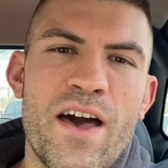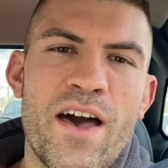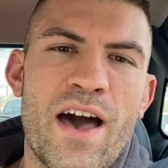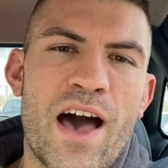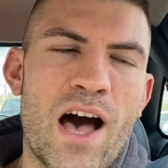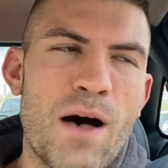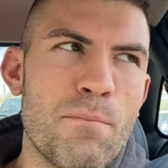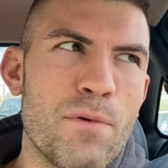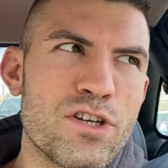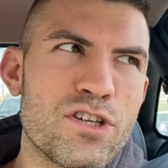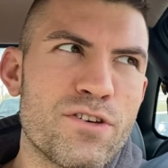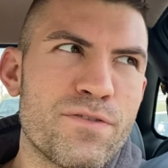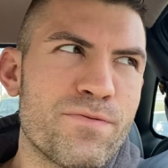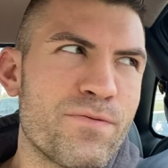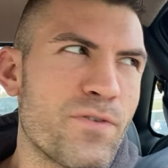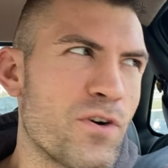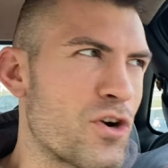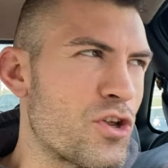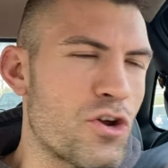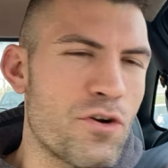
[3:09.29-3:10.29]
how much
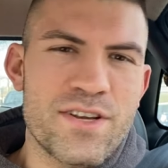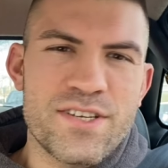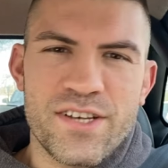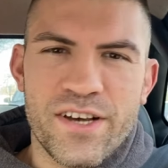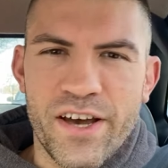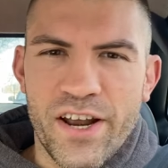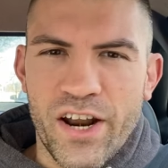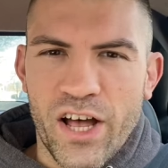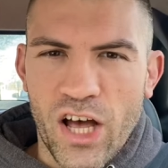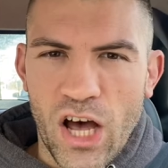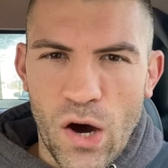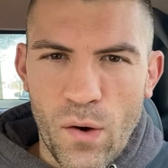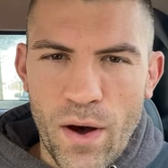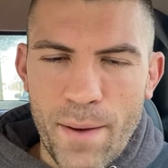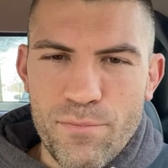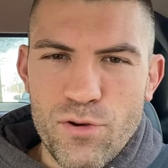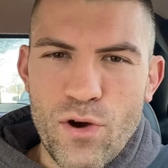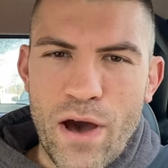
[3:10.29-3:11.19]
further is it going to go up?